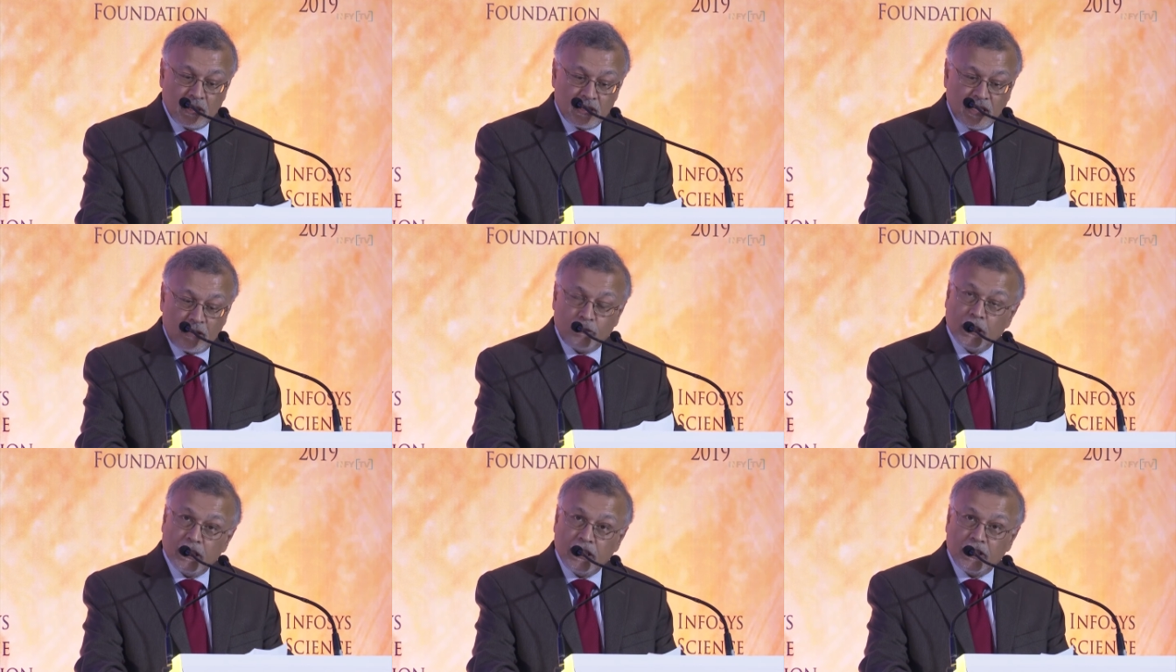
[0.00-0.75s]
that
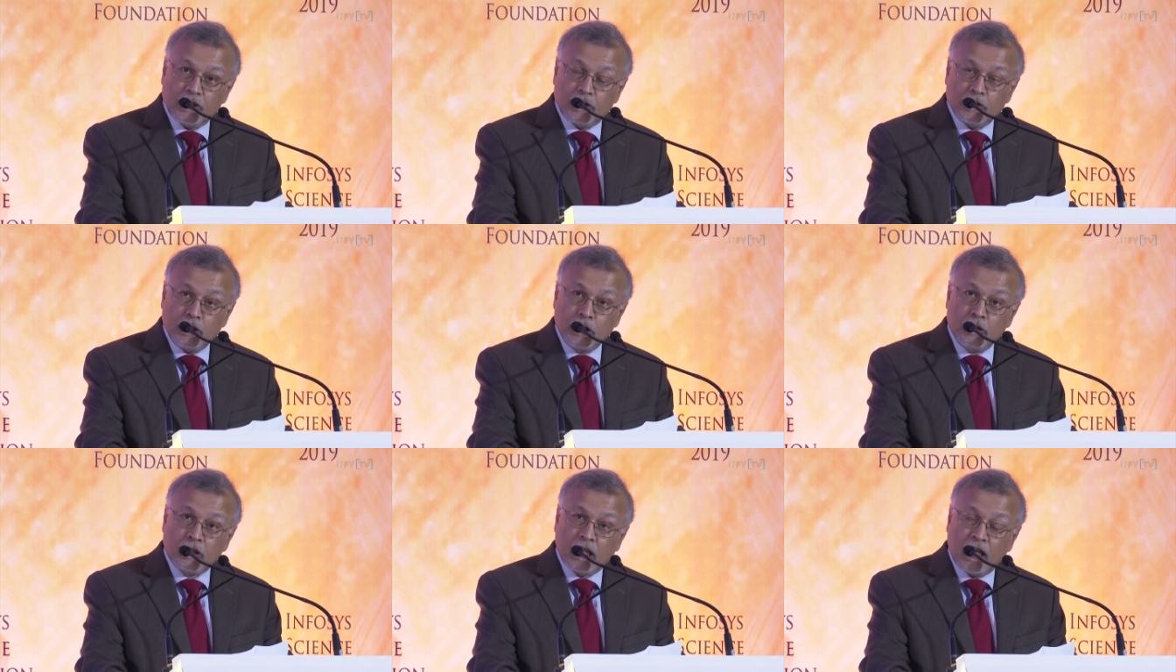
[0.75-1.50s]
will lead to
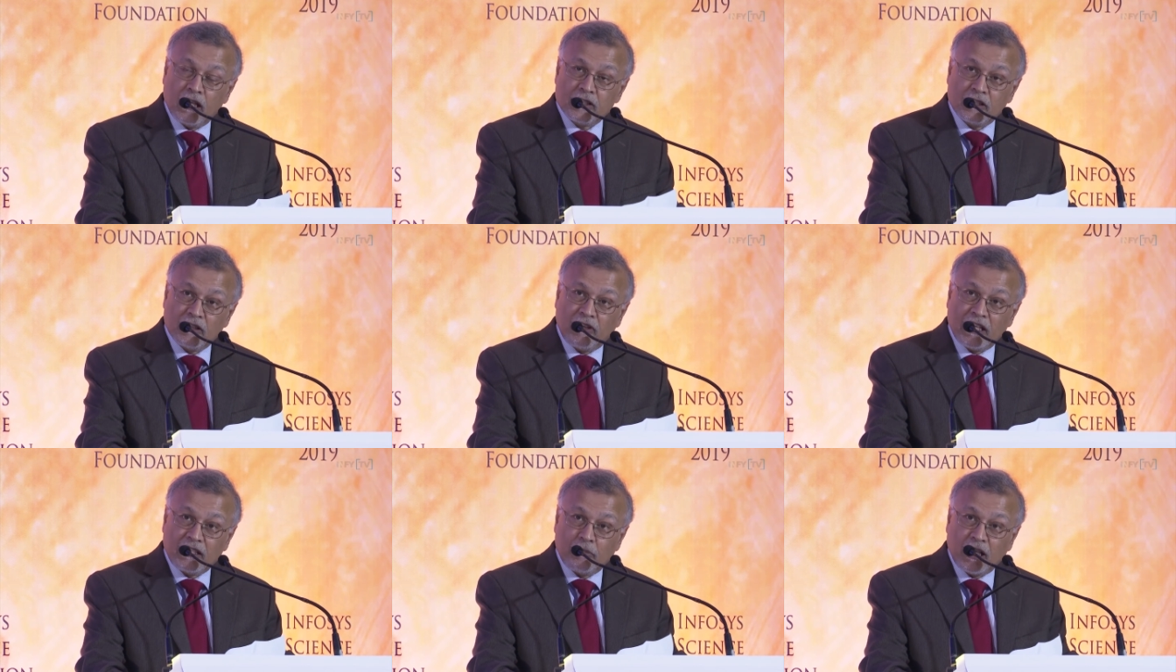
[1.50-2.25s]
new classes of
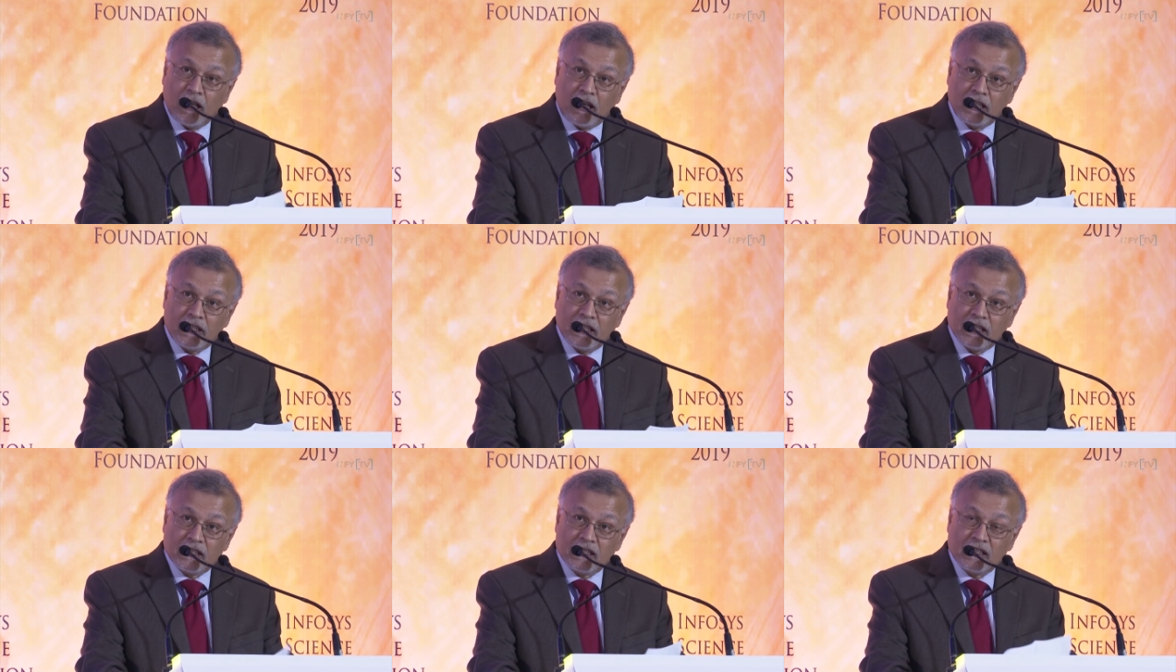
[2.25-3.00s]

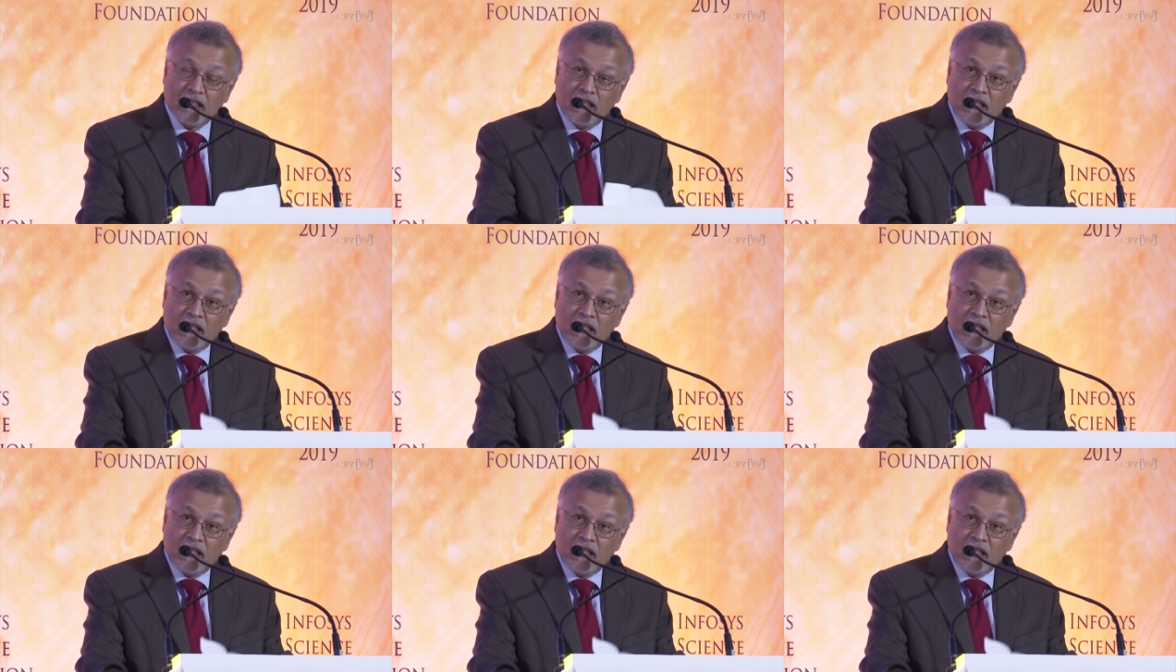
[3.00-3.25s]
antibiotics